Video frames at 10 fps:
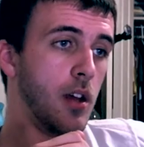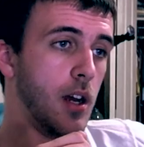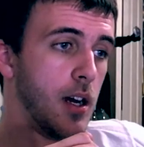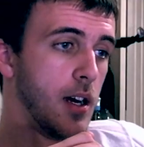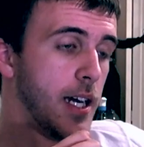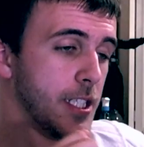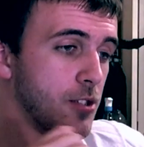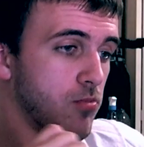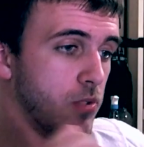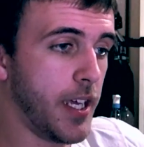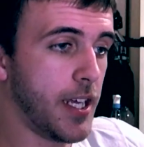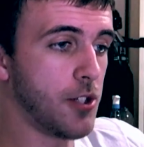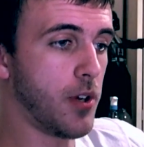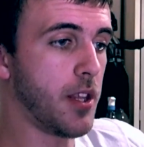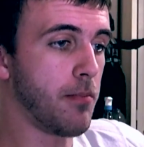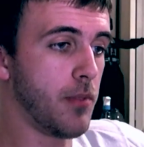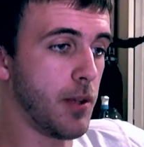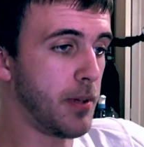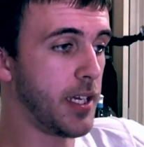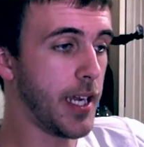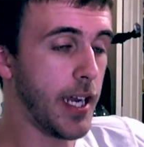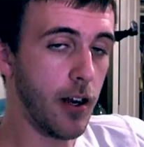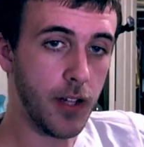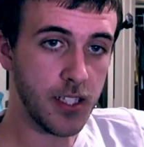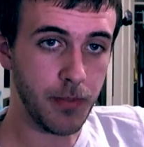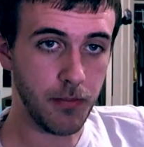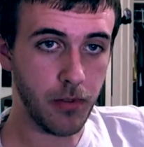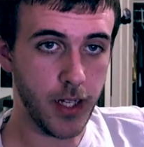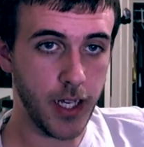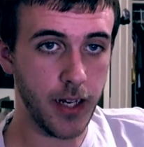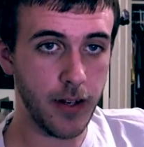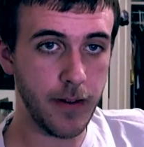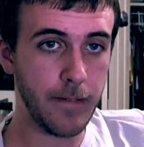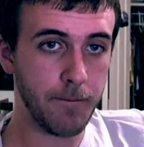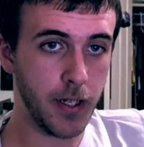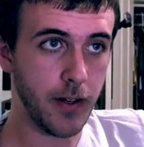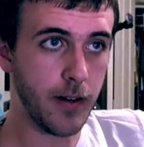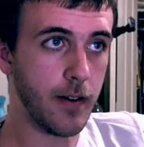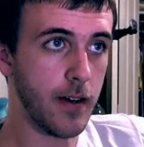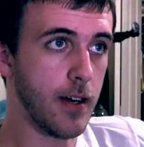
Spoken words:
I just really enjoy the piano that's being played here.